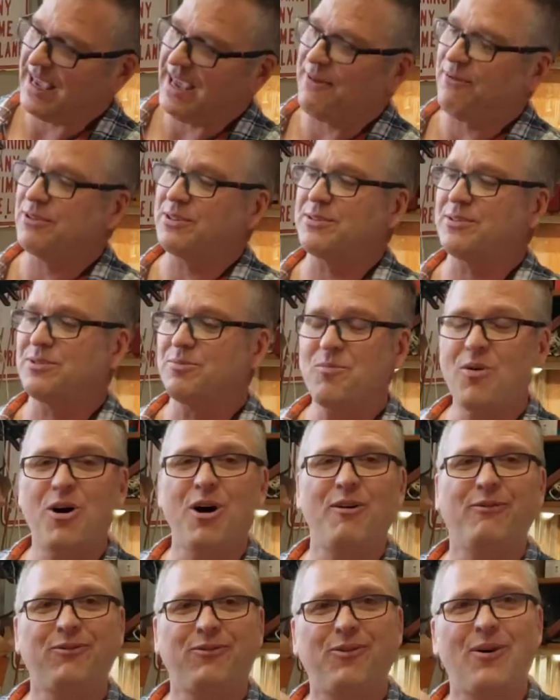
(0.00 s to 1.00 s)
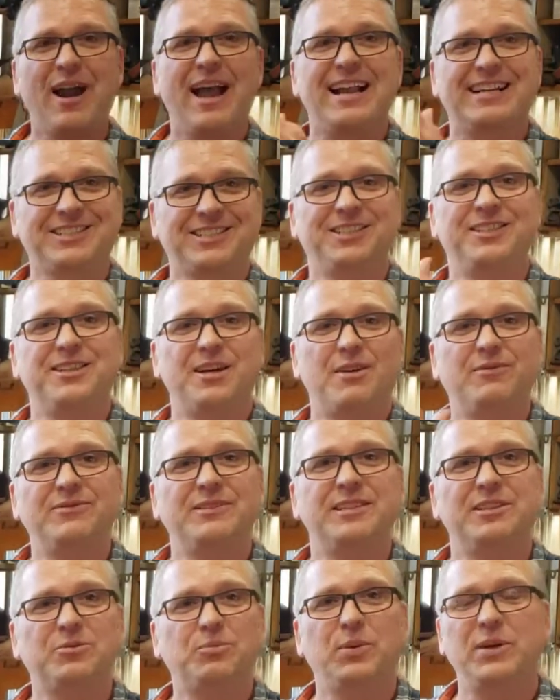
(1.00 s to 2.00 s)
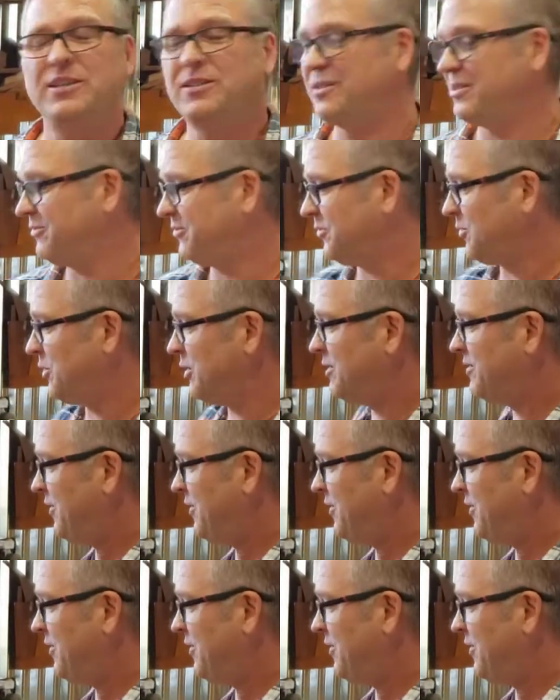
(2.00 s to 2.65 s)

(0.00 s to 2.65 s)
a small fraction of this piece of wood